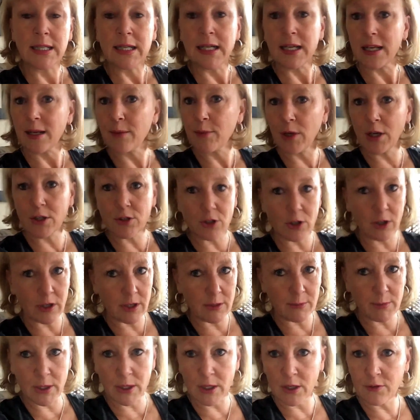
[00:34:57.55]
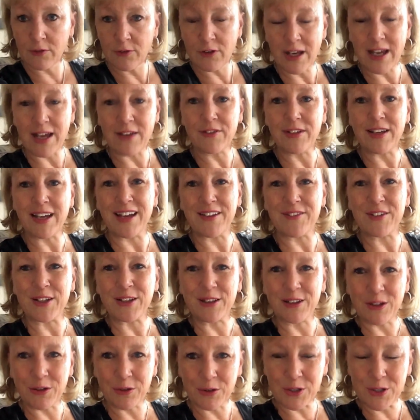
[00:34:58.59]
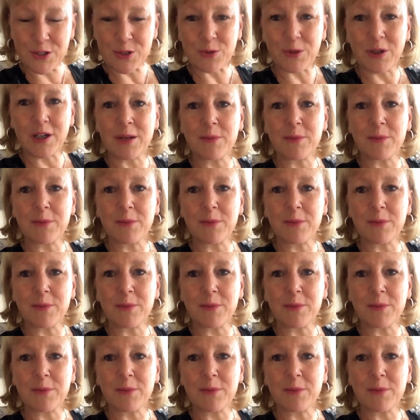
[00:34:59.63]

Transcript: And I'm not talking about a heavy, heavy loaded squat.